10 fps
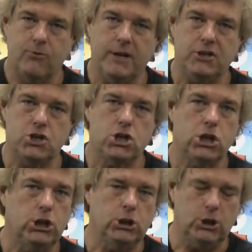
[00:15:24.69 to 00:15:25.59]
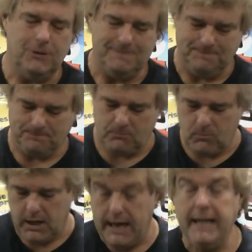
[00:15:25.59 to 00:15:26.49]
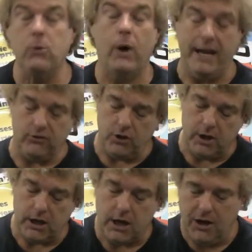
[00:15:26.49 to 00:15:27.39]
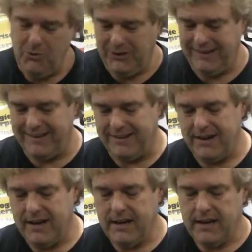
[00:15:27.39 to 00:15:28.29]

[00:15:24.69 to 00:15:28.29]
wrench a little. Anyway, so you can go in